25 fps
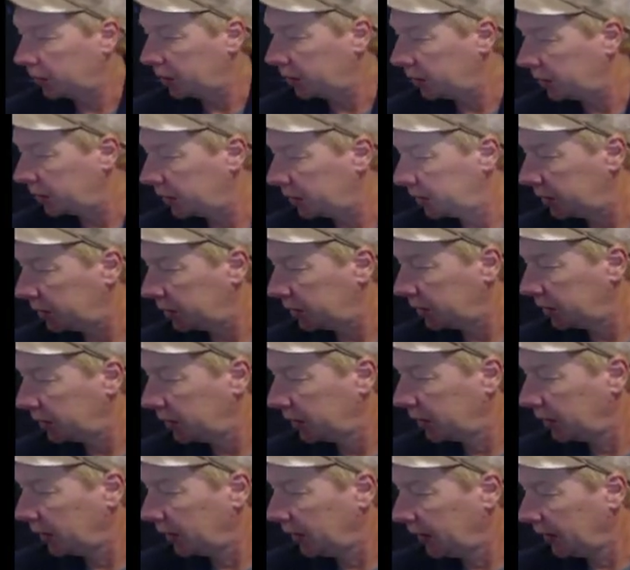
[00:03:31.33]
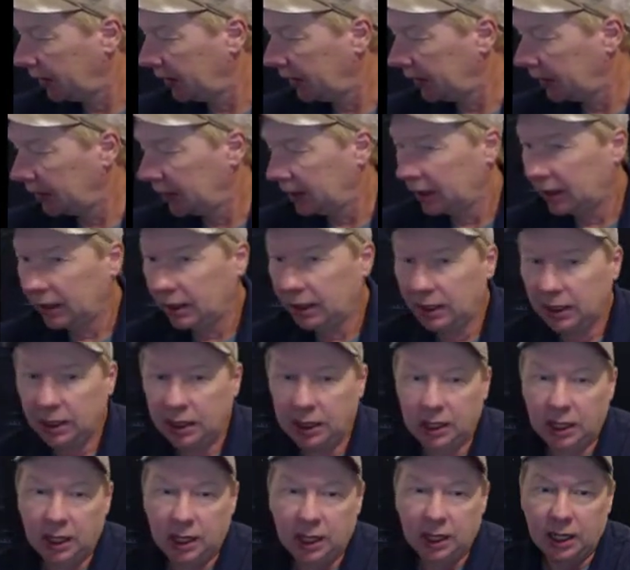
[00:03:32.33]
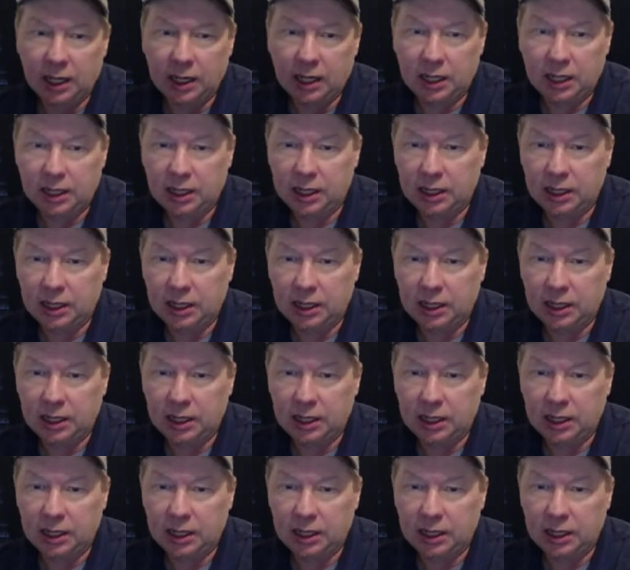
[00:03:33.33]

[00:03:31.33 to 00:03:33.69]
on here. As